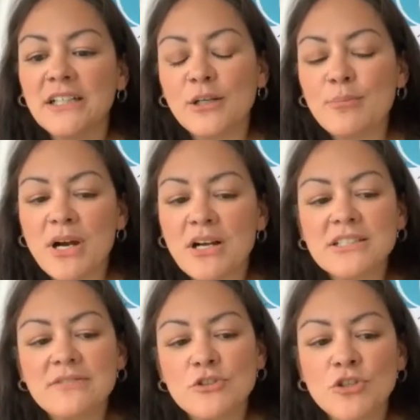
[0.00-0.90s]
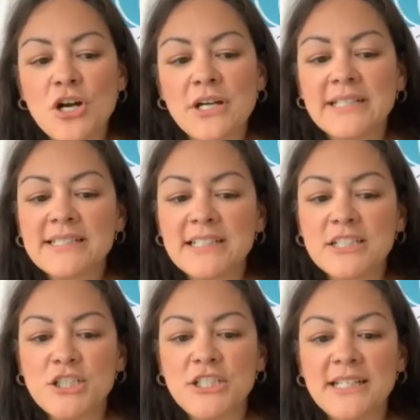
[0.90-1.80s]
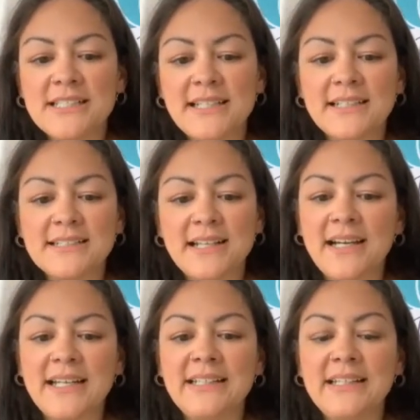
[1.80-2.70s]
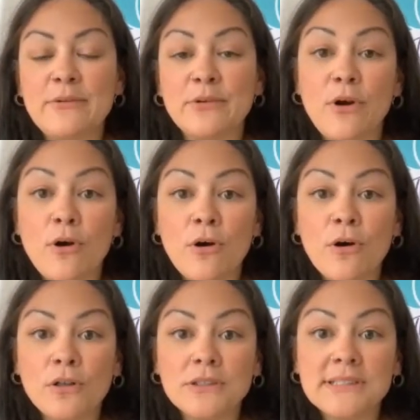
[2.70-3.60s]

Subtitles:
a box of drawings that she had set aside, and they were all